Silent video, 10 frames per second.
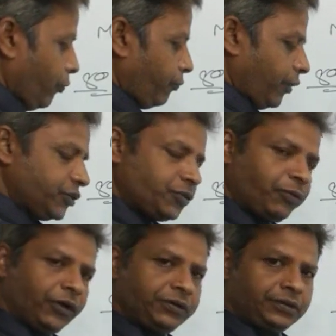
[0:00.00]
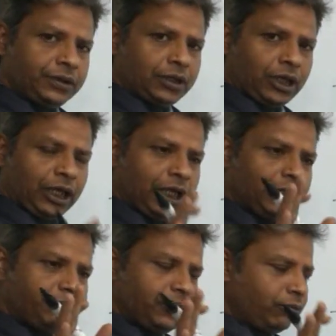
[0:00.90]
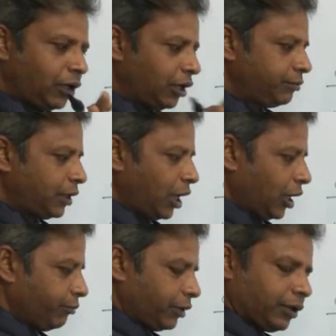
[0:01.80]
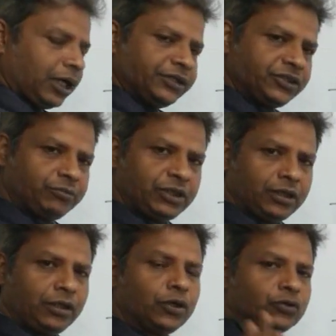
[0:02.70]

First point, if you have the hyperglycemia,